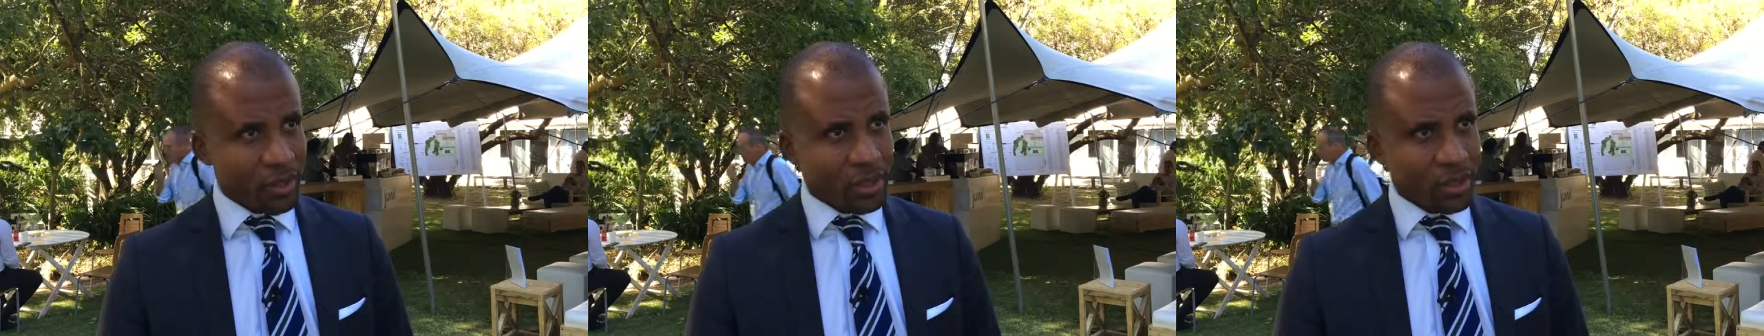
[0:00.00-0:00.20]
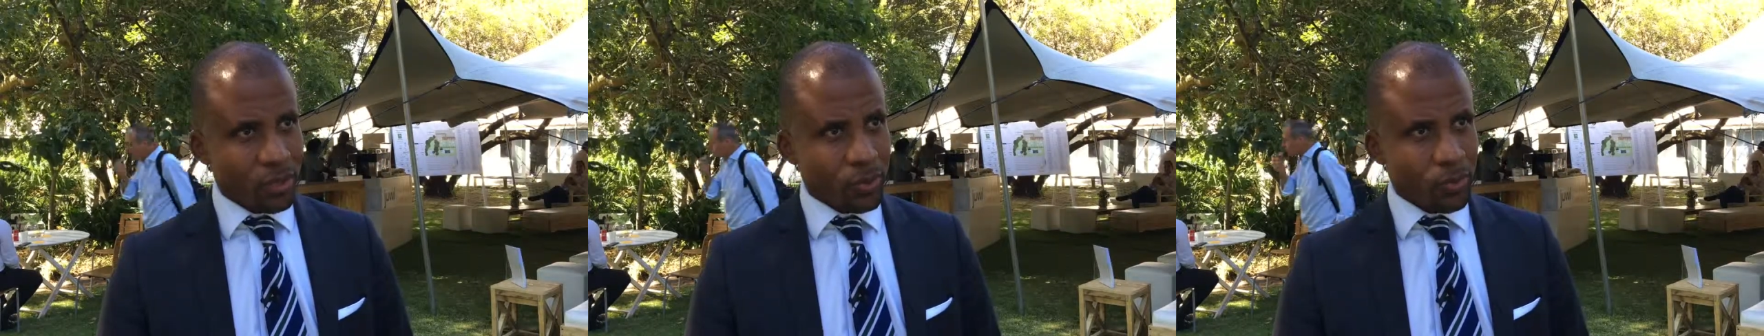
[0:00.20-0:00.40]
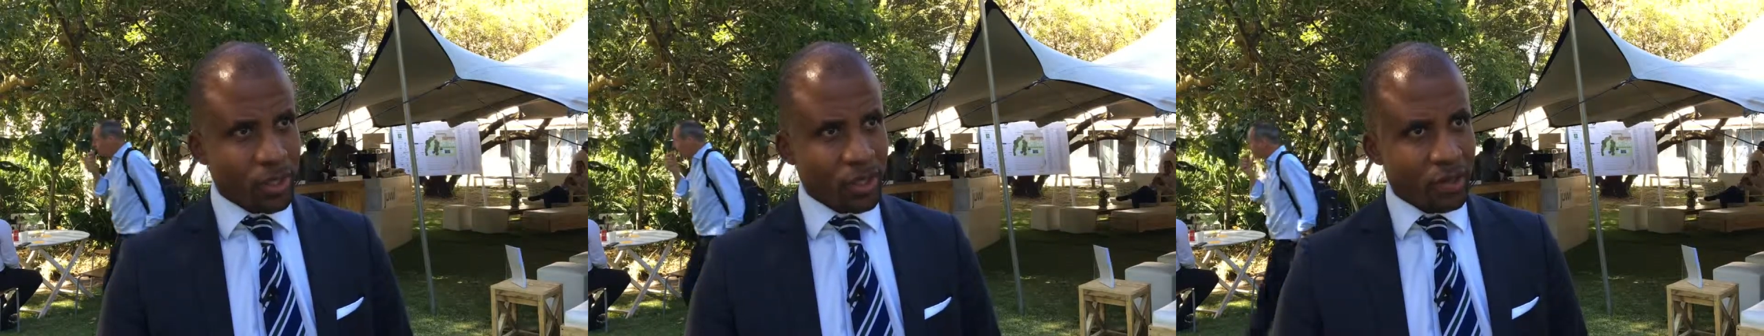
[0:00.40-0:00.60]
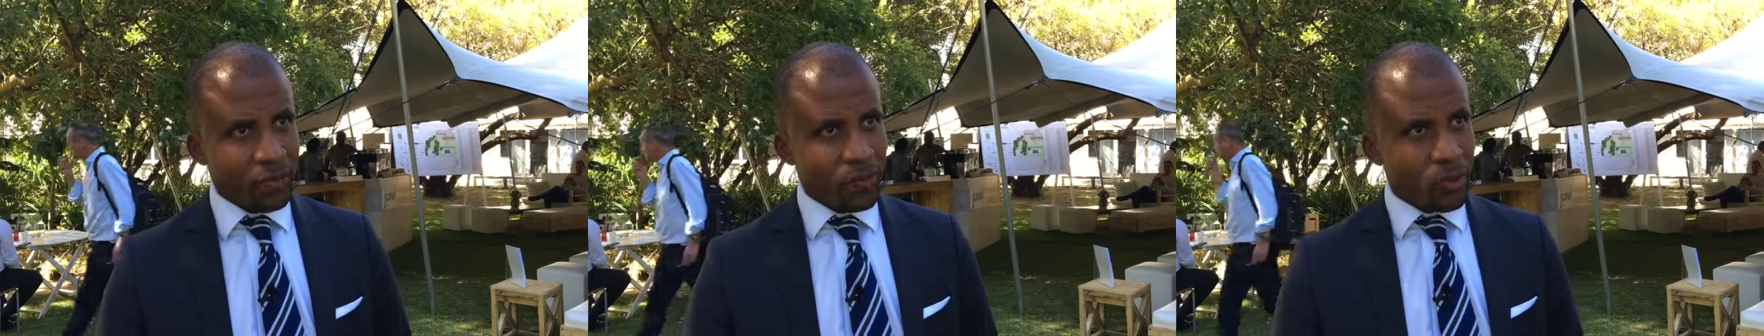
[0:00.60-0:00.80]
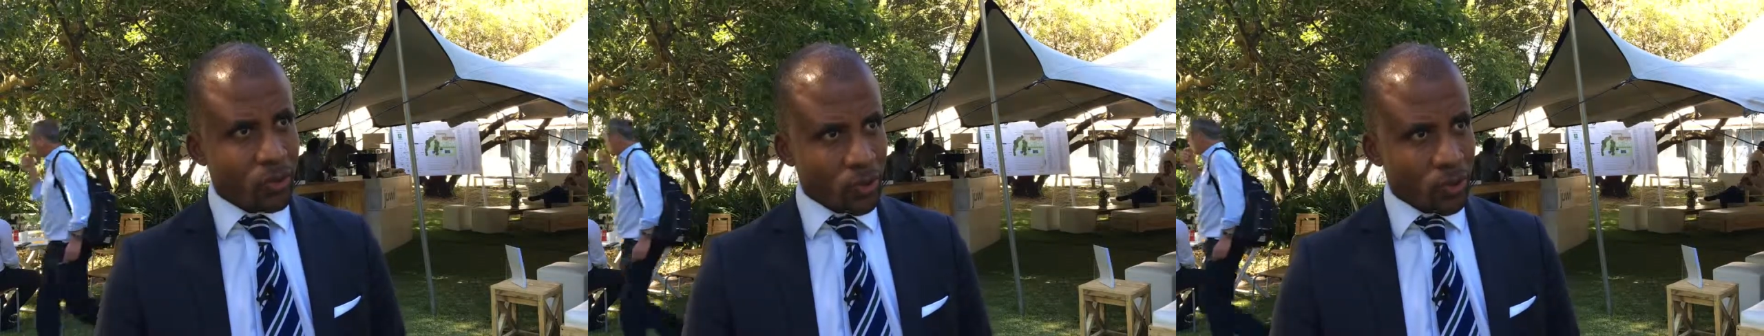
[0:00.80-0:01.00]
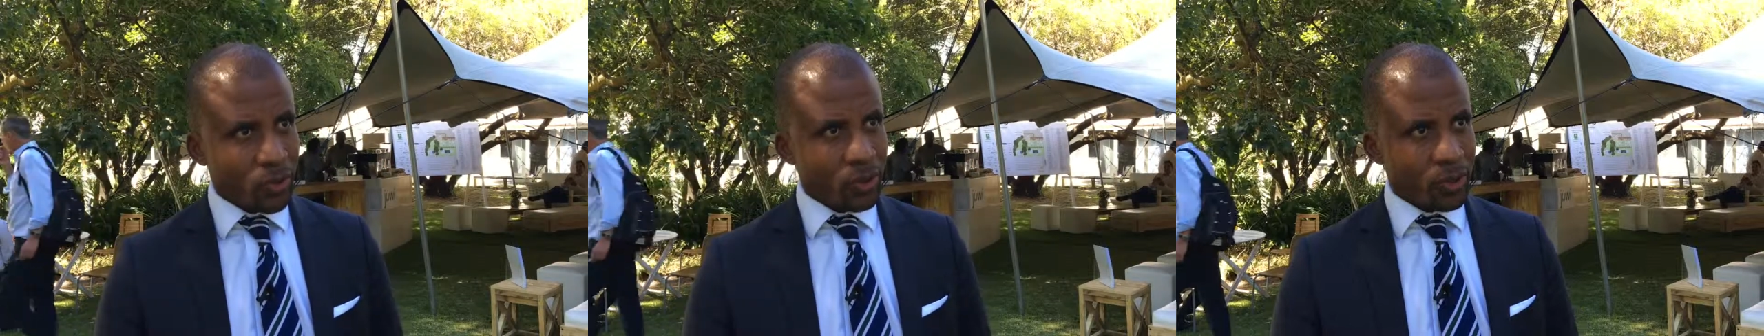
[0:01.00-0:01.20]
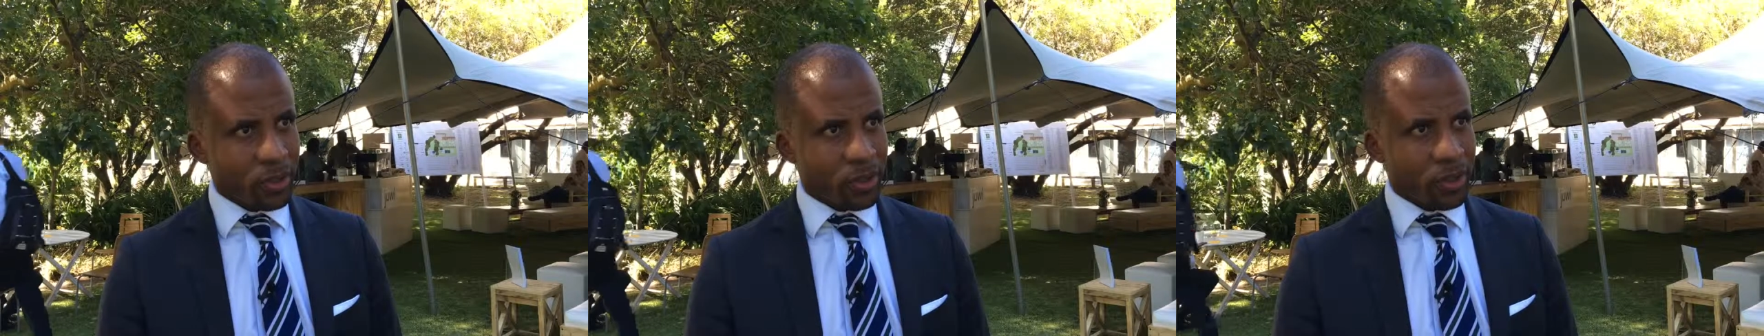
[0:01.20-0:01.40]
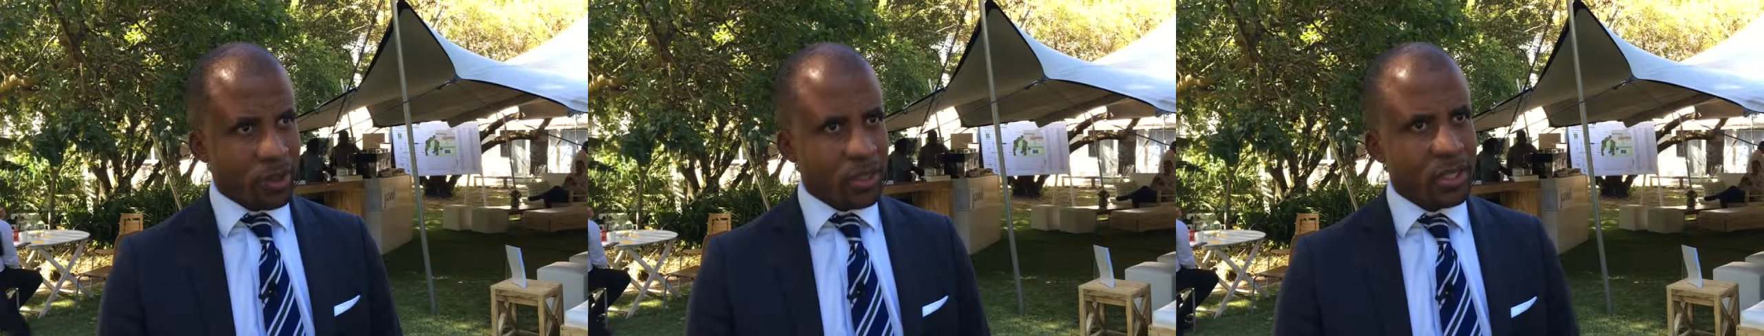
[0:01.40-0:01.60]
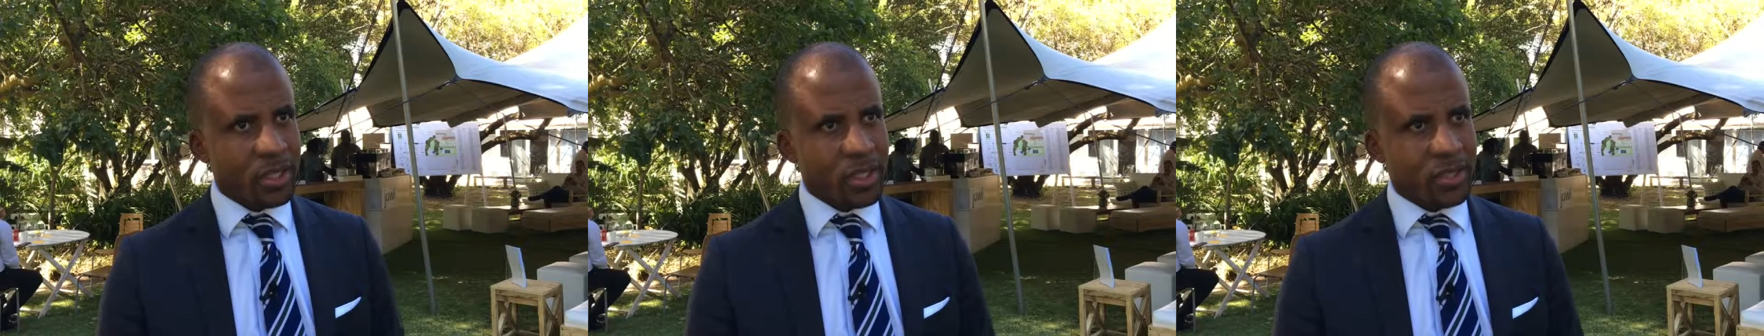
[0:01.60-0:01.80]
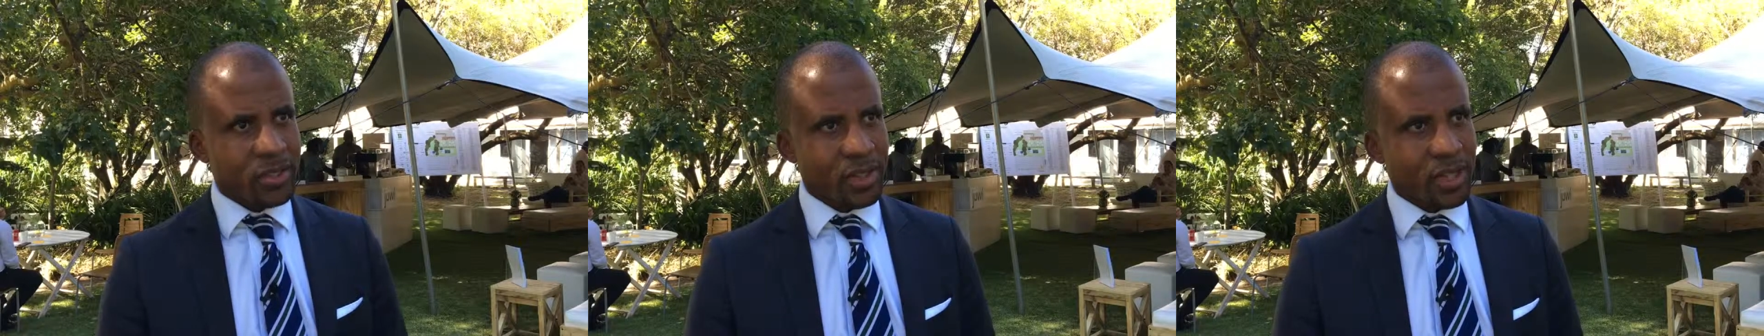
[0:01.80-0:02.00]
as we have also, you know,
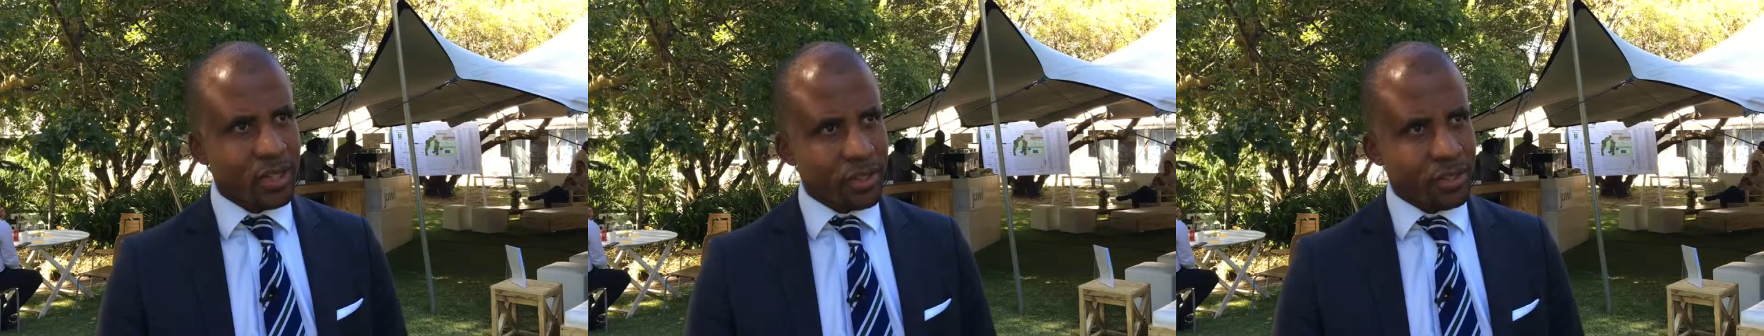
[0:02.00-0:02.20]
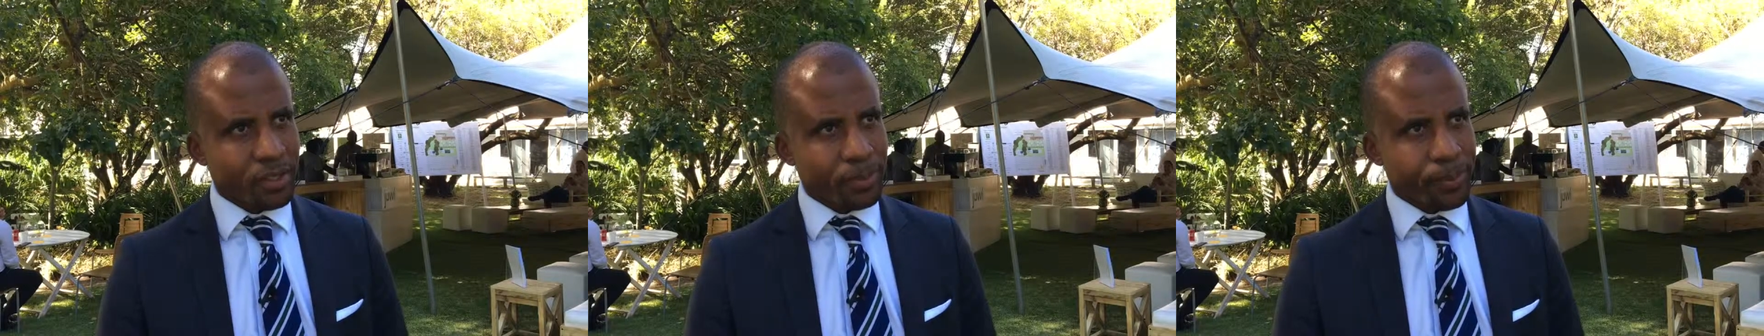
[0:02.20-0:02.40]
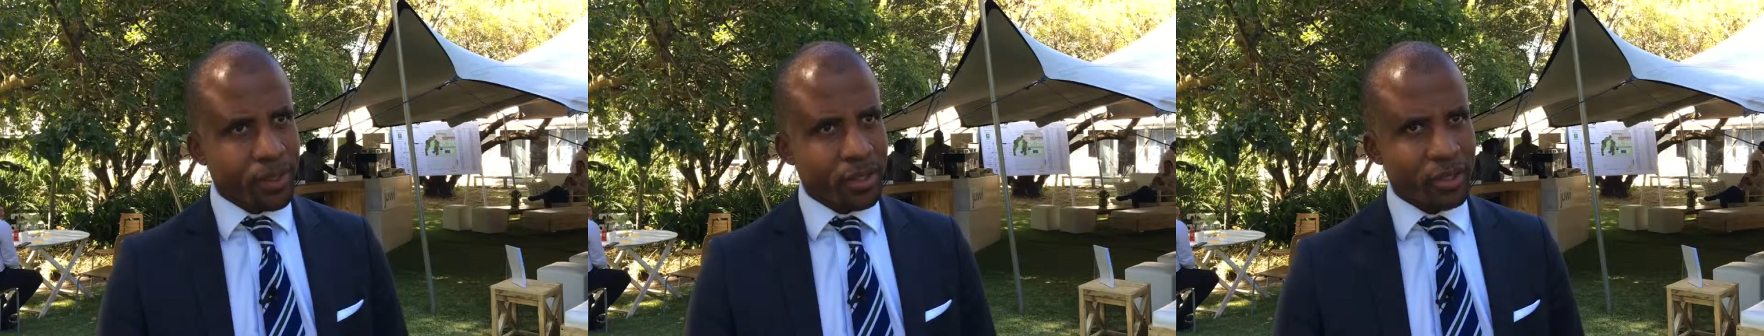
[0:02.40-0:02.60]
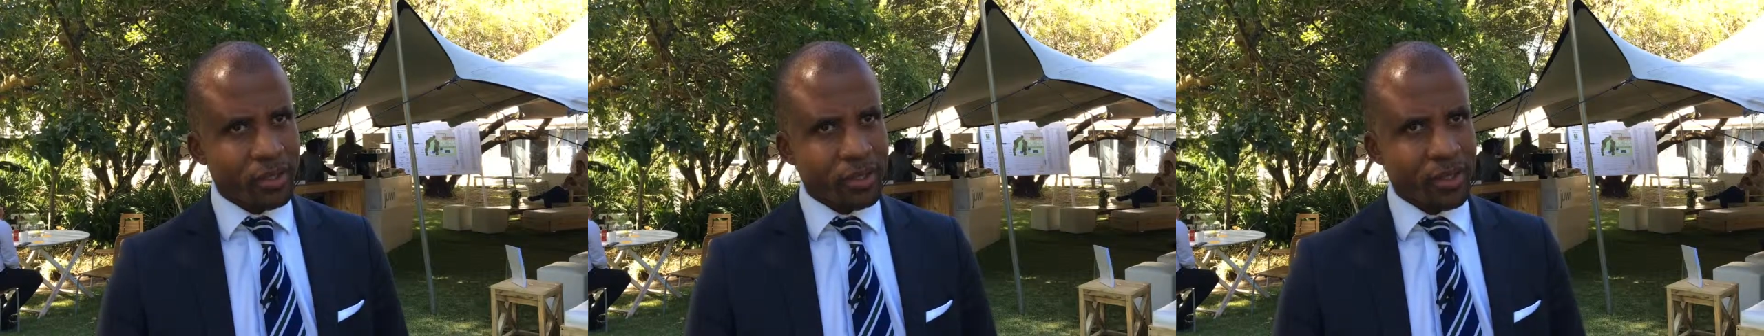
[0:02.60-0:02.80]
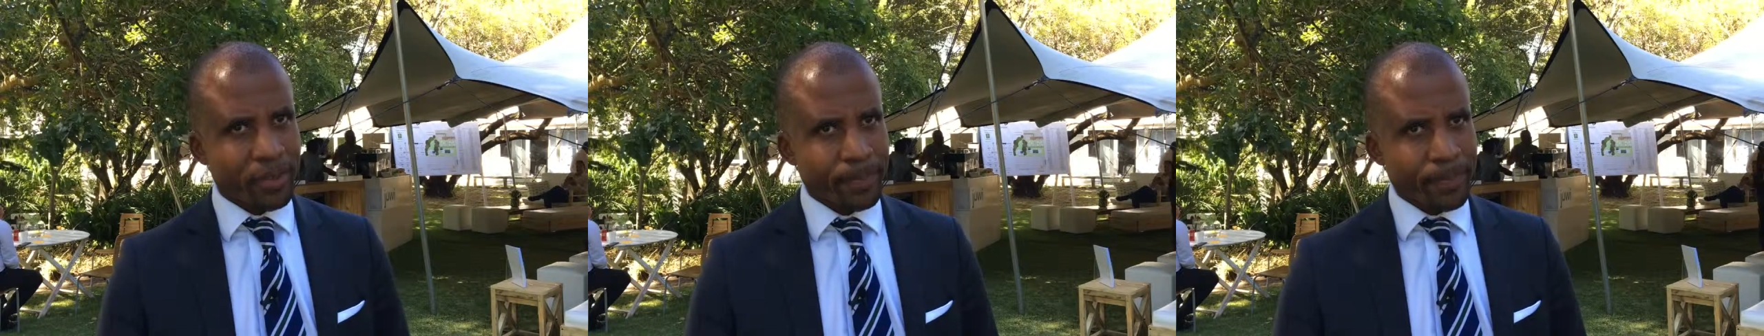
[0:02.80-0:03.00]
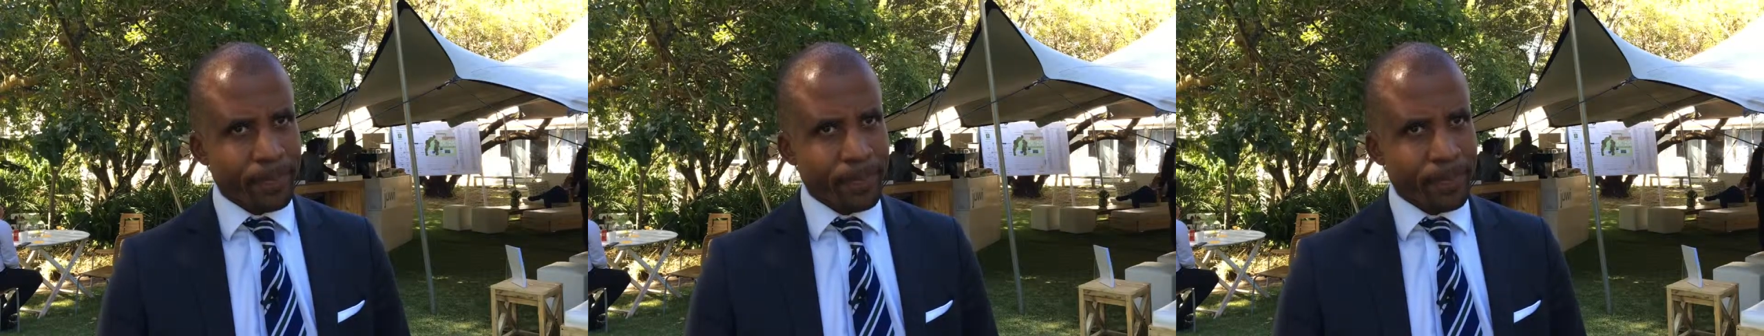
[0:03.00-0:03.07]
said in the past.